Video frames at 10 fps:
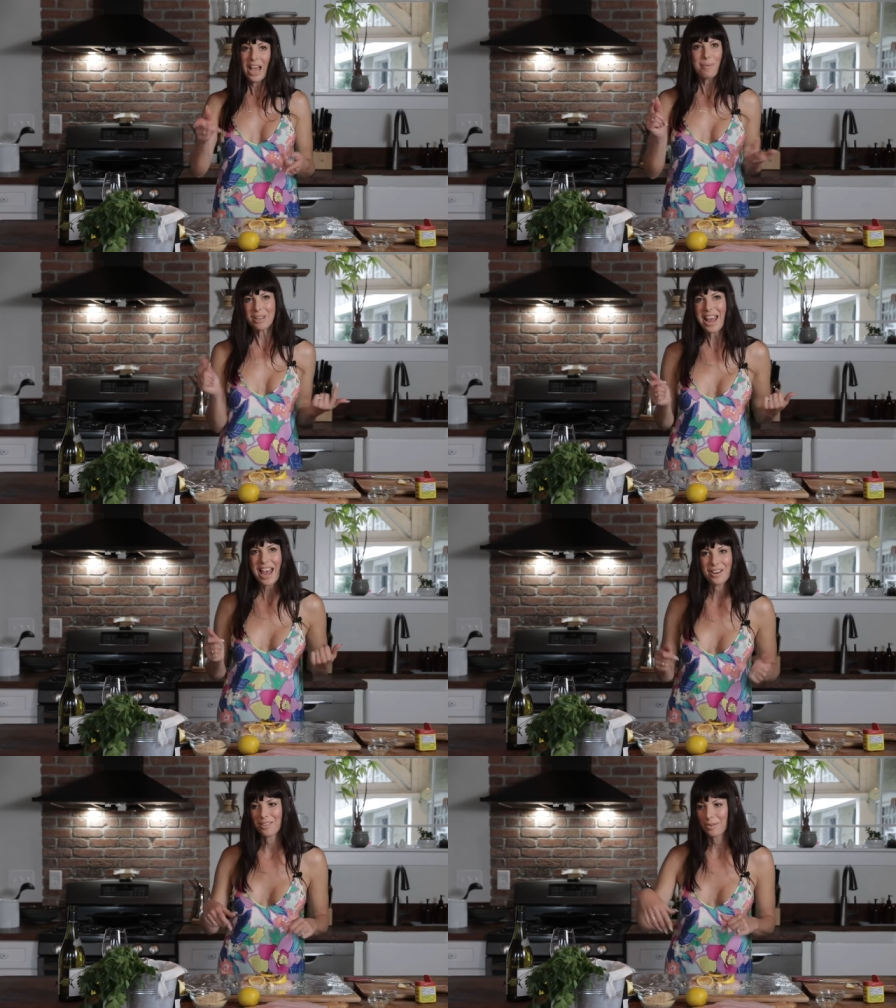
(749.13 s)
I'm going to
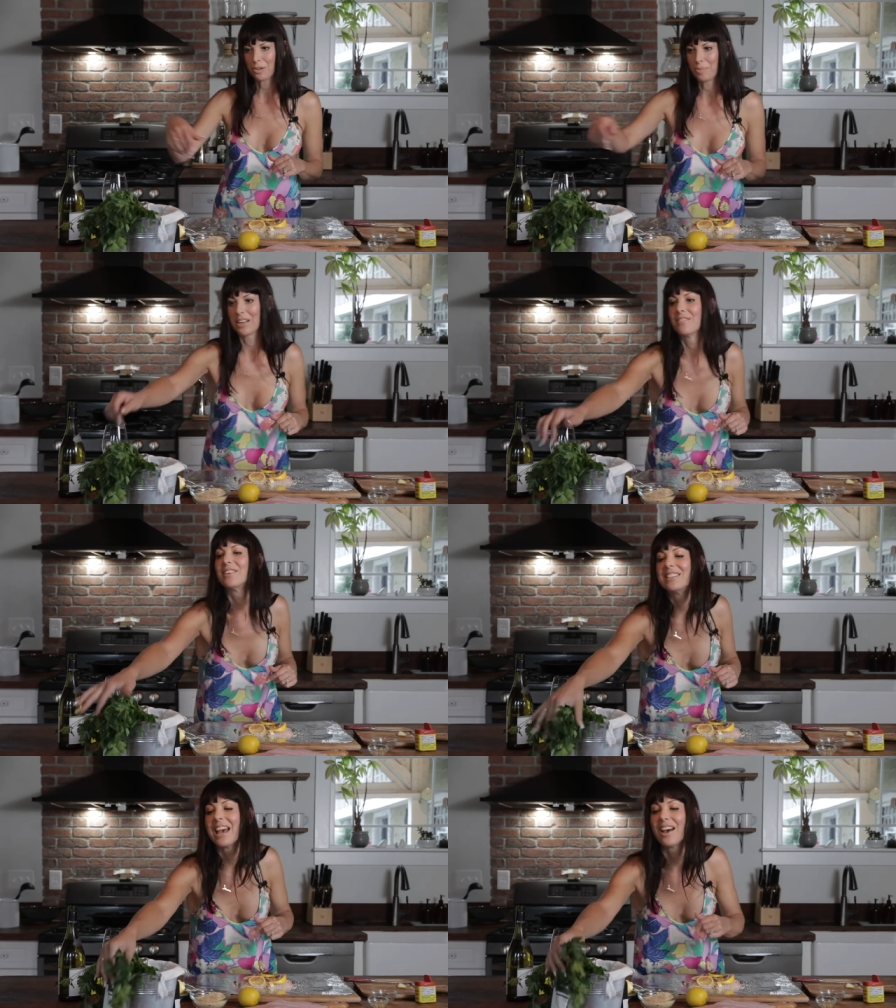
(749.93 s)
add a little bit of
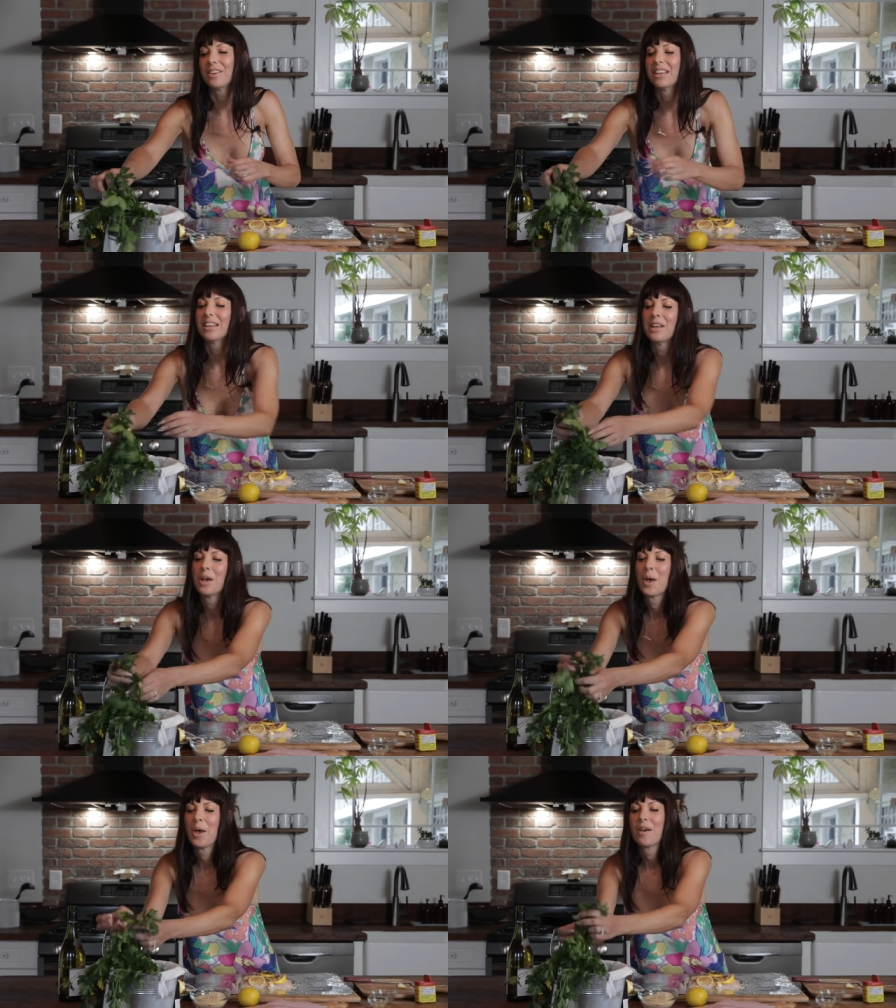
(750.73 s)
Italian
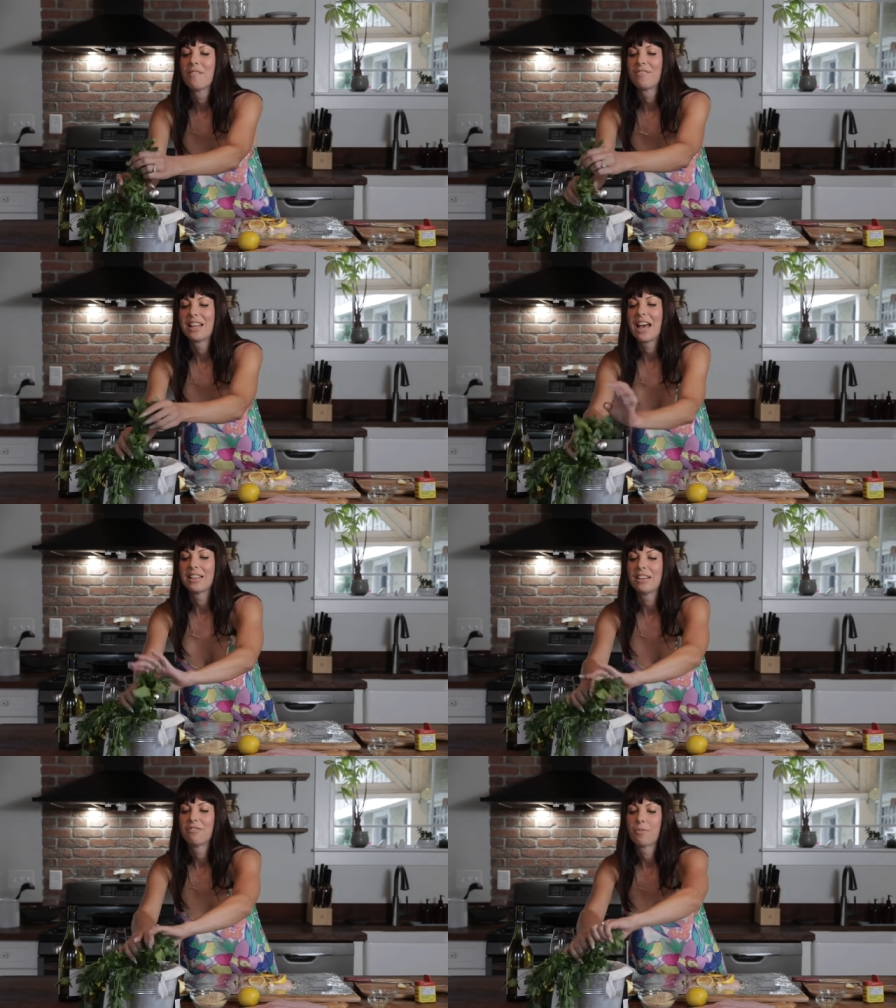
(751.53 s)
flat
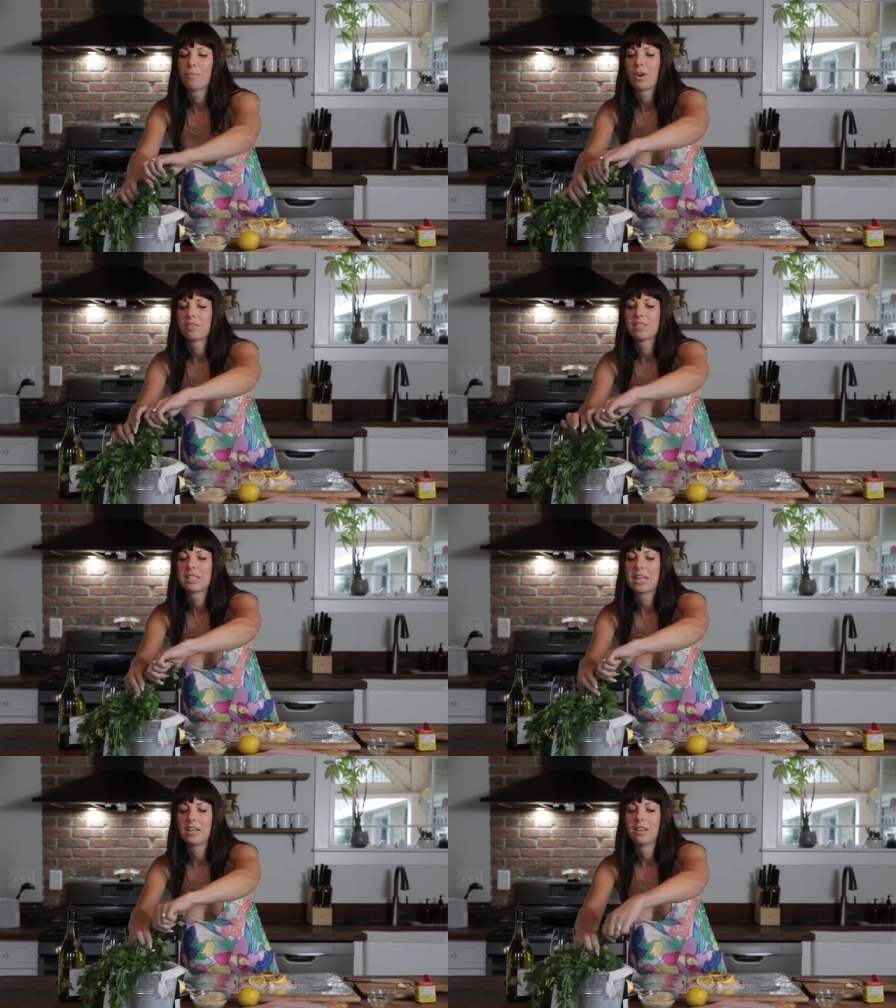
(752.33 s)
leaf
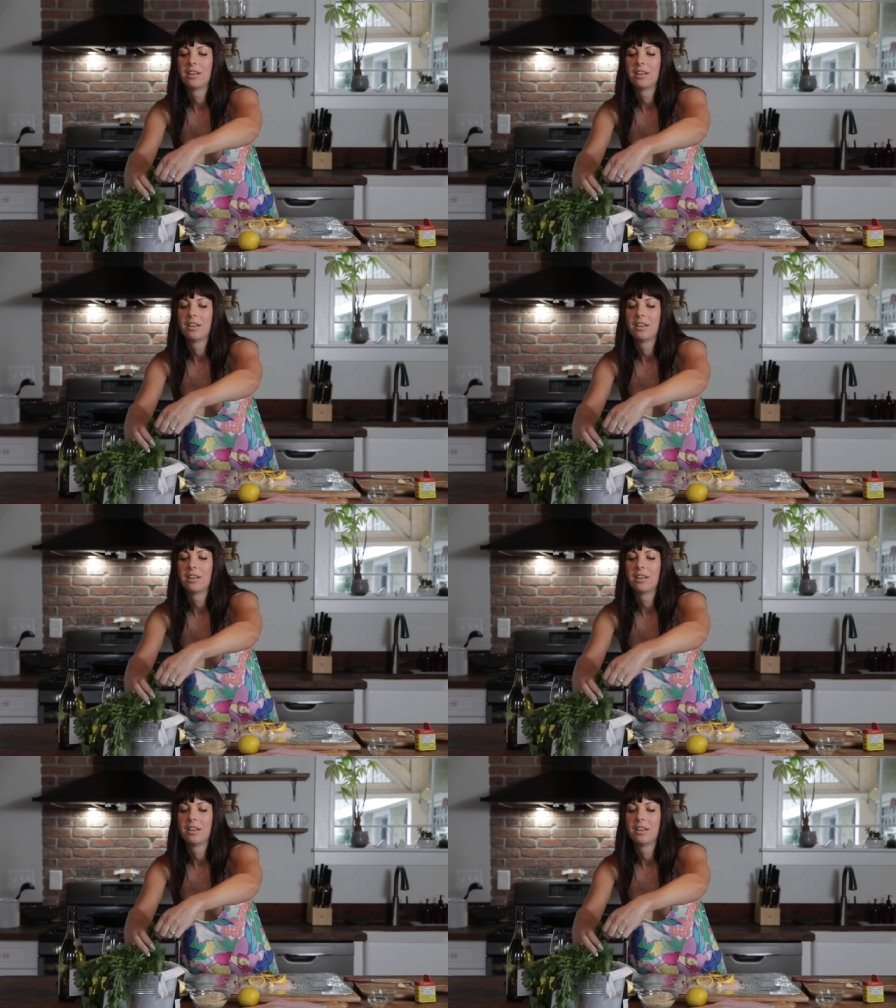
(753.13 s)
parsley.